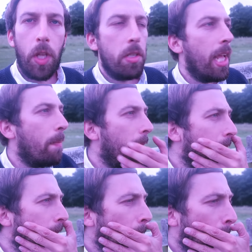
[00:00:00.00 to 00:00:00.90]
Does that
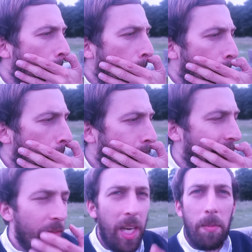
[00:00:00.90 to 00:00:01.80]
mean I've
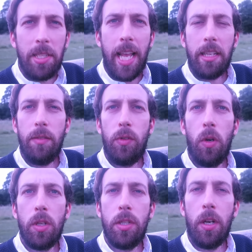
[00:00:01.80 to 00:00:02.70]
given up sex? Of
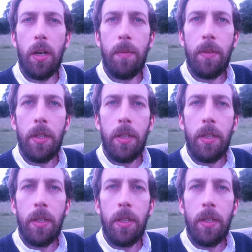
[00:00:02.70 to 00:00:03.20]
course not.